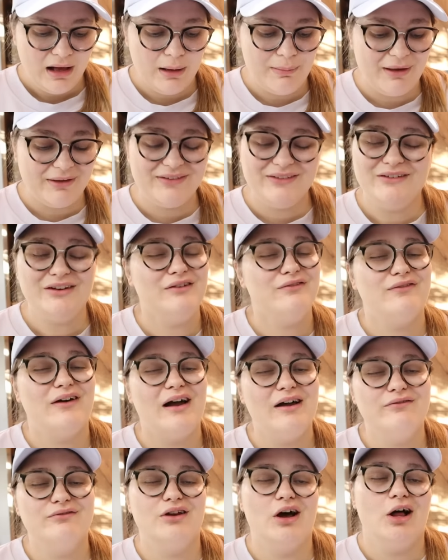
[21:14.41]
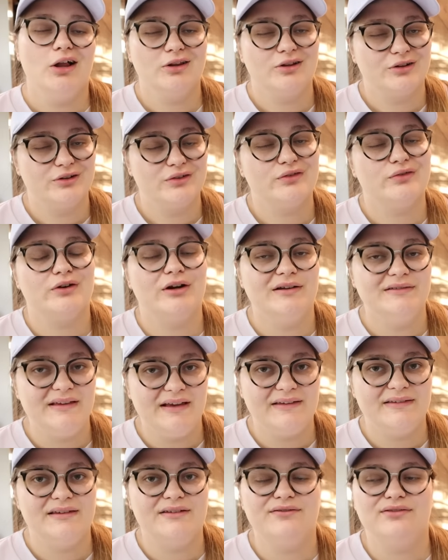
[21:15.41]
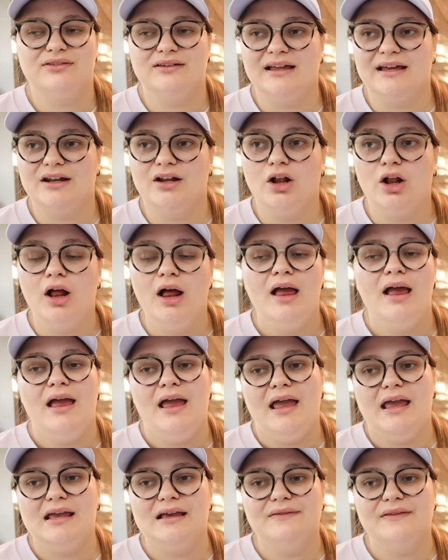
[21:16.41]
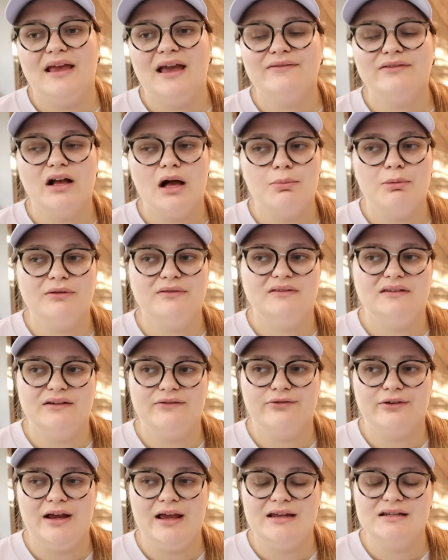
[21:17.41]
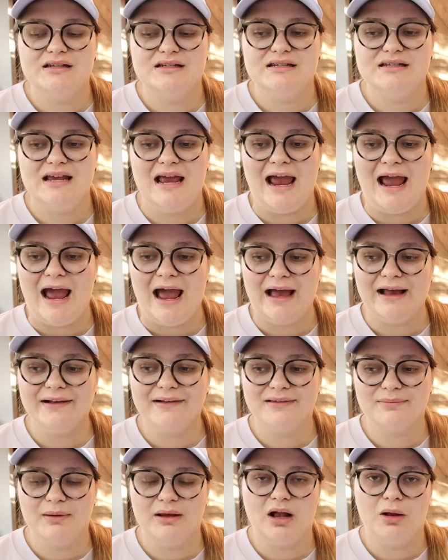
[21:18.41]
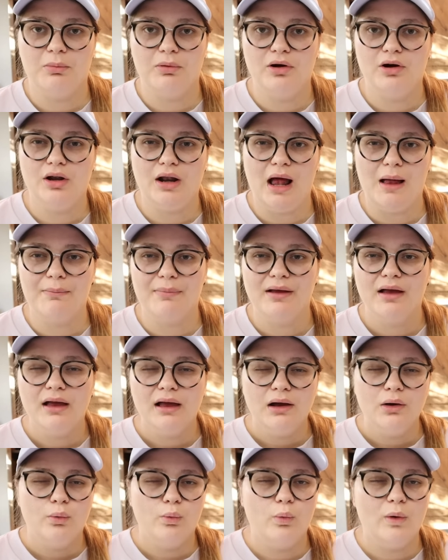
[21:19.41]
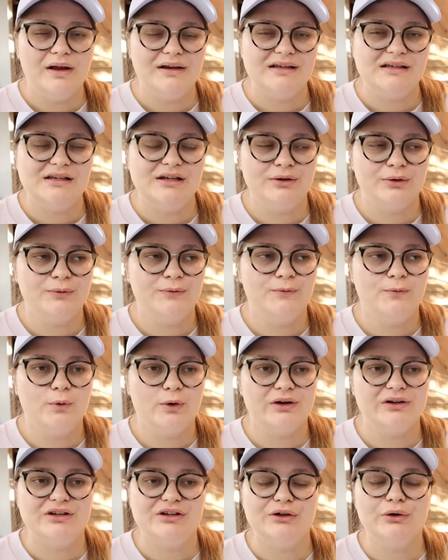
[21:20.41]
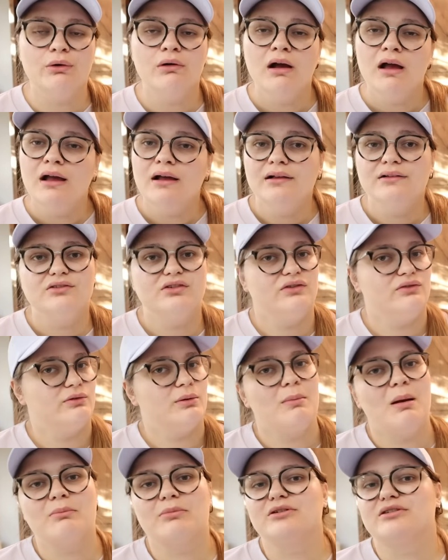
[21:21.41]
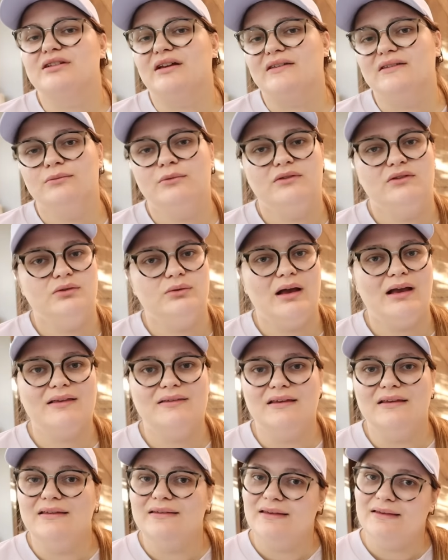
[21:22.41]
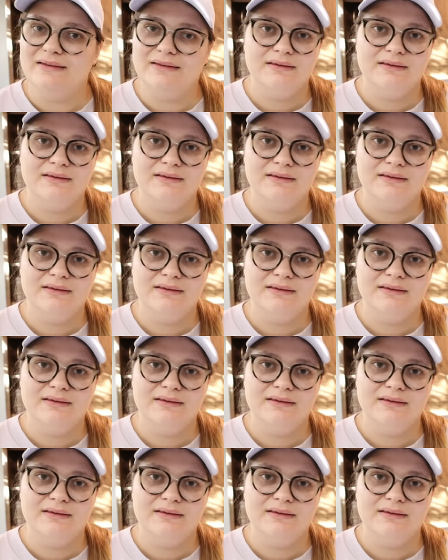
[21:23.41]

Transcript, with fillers: About $75 for a Dixxon flannel. And they have a couple different tags, but I'll put up one here for you. Just remember, Dixxon with two X's.